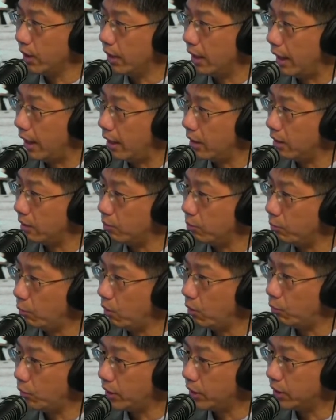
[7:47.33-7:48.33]
And
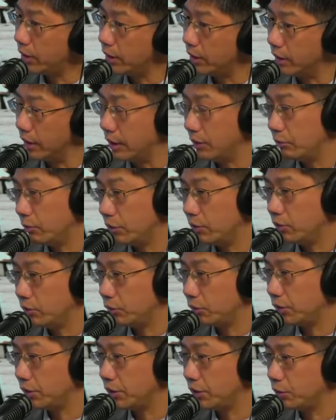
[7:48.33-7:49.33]
more recently,
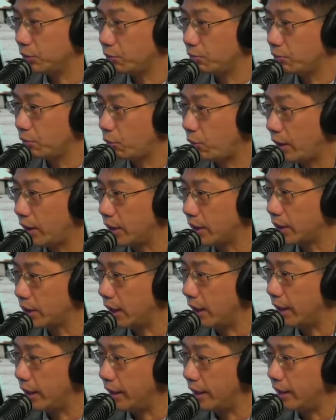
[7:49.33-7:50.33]
so this is quite
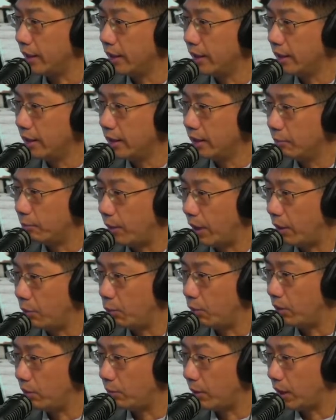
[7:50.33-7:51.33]
exciting,
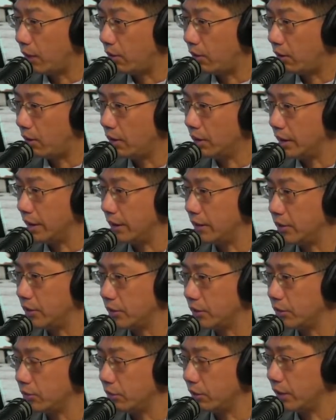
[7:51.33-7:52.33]
one of my colleagues
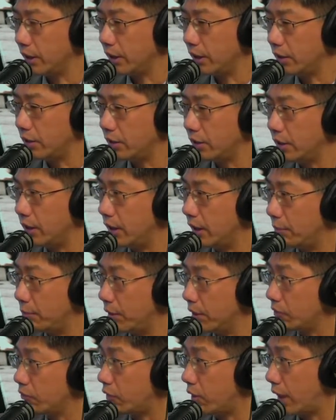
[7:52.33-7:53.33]
is looking into
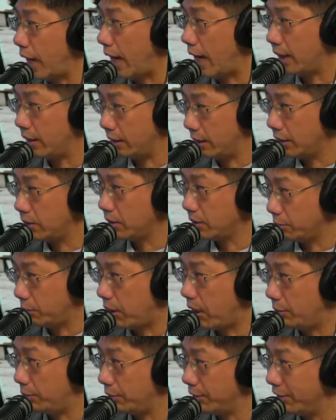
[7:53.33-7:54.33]
TMS for adolescent
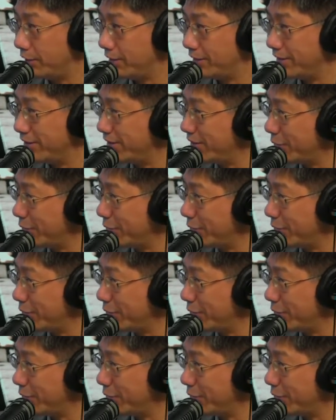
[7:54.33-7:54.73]
population.